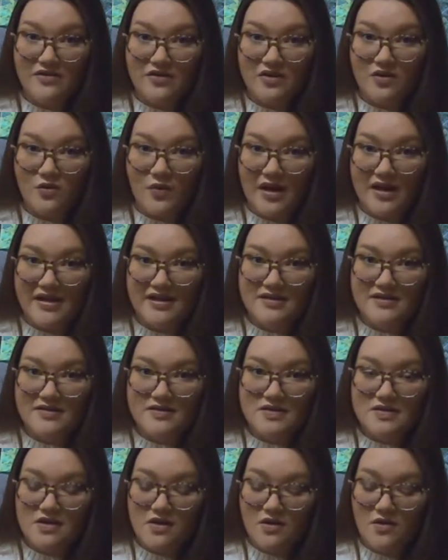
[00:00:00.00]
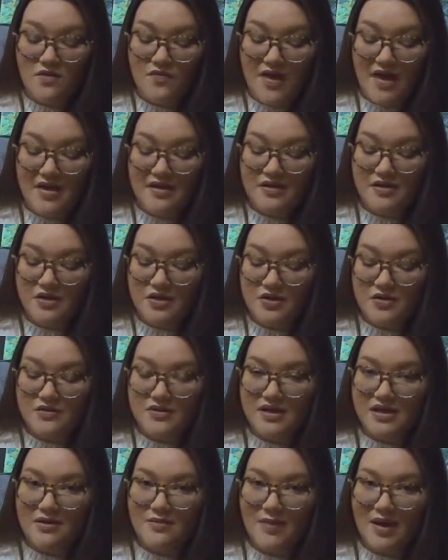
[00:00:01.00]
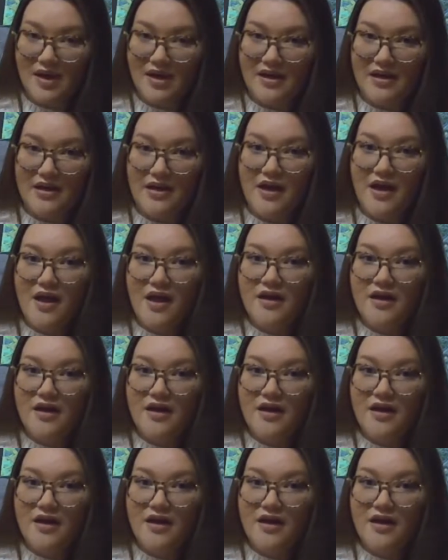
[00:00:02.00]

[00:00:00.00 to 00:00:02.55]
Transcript: for the wedding. So that included my